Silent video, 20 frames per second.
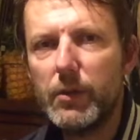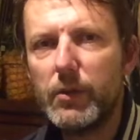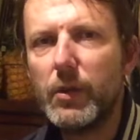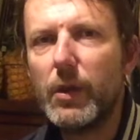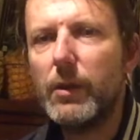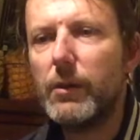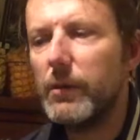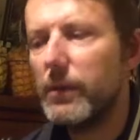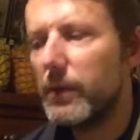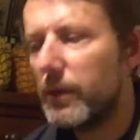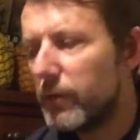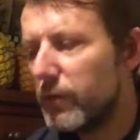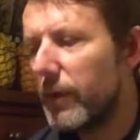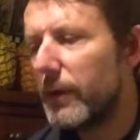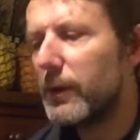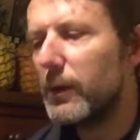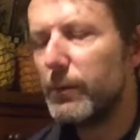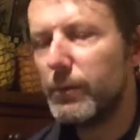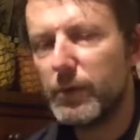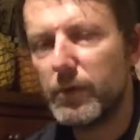so you
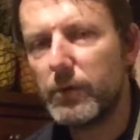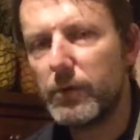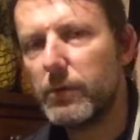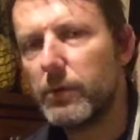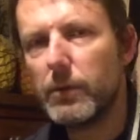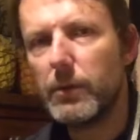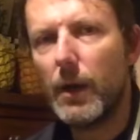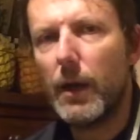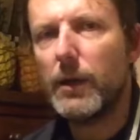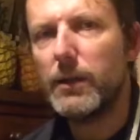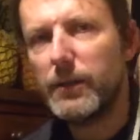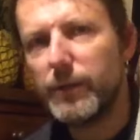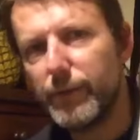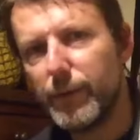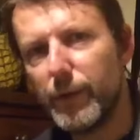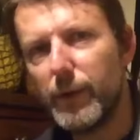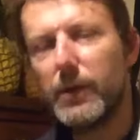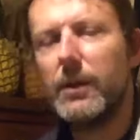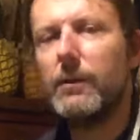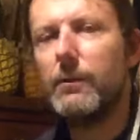end up starting to
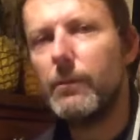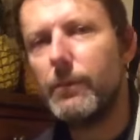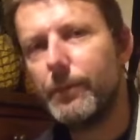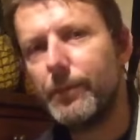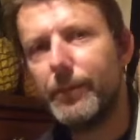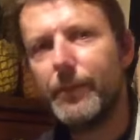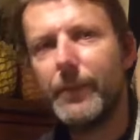fucking